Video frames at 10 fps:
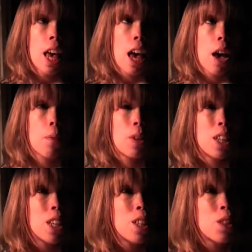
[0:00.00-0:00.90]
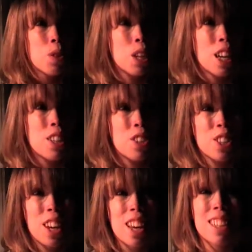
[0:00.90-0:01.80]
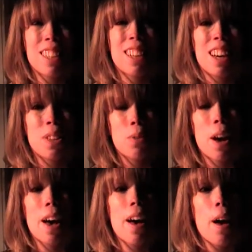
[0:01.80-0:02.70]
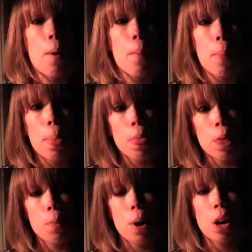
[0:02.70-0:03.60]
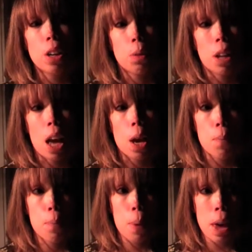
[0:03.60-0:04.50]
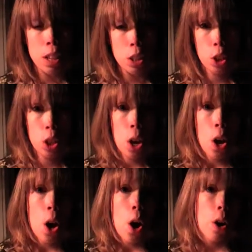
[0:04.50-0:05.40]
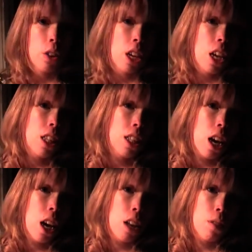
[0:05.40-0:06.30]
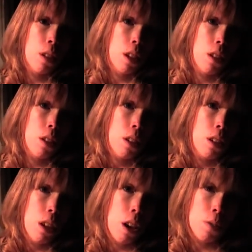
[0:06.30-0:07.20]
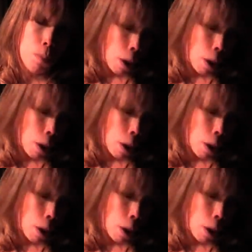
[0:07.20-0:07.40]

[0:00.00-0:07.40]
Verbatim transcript: And we did this really interesting exercise where um, the partner would like pinch on the inside of the of my